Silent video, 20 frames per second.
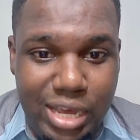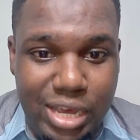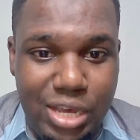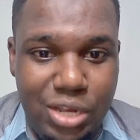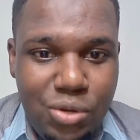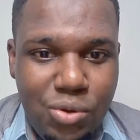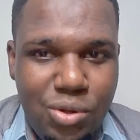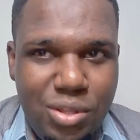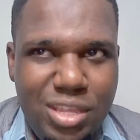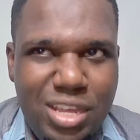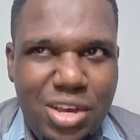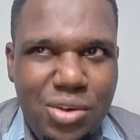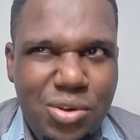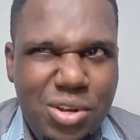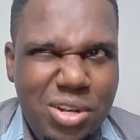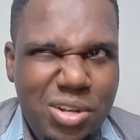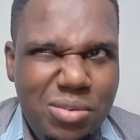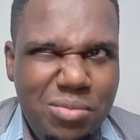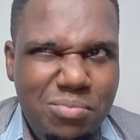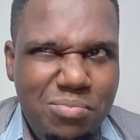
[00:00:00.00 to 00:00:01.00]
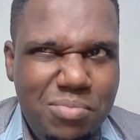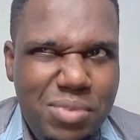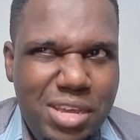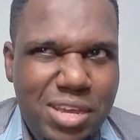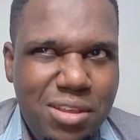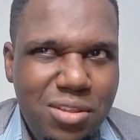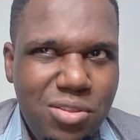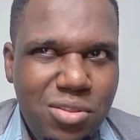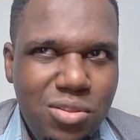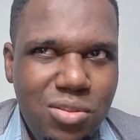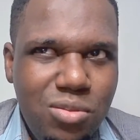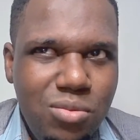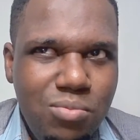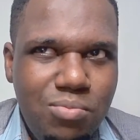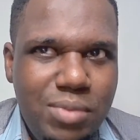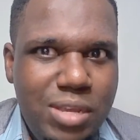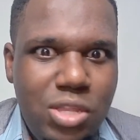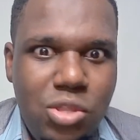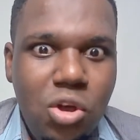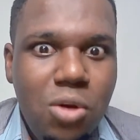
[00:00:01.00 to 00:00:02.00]
You know, there will
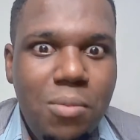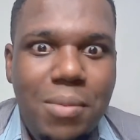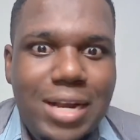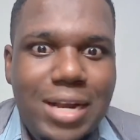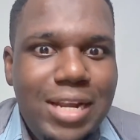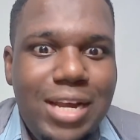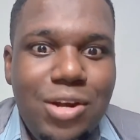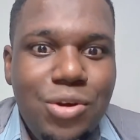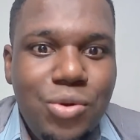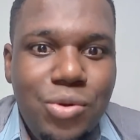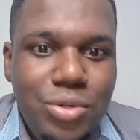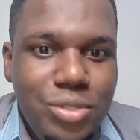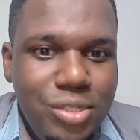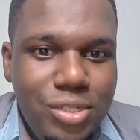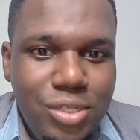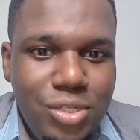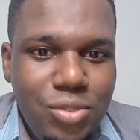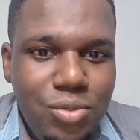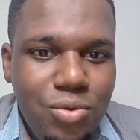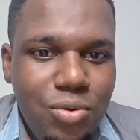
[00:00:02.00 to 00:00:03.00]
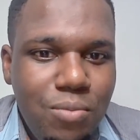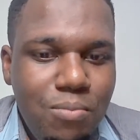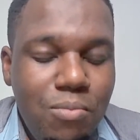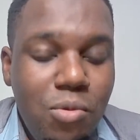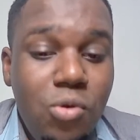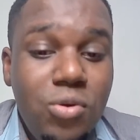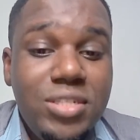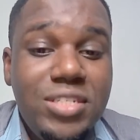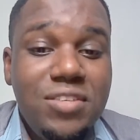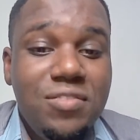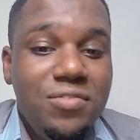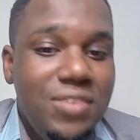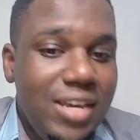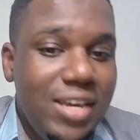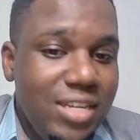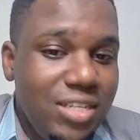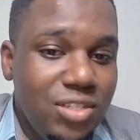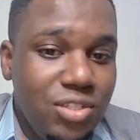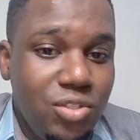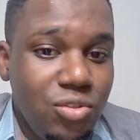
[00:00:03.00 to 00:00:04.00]
be nobody around you to
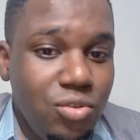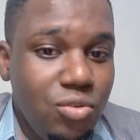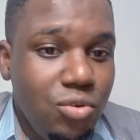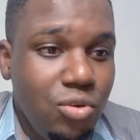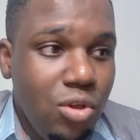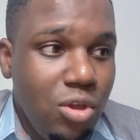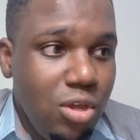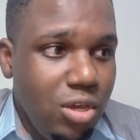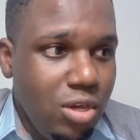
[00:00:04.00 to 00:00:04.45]
motivate you to,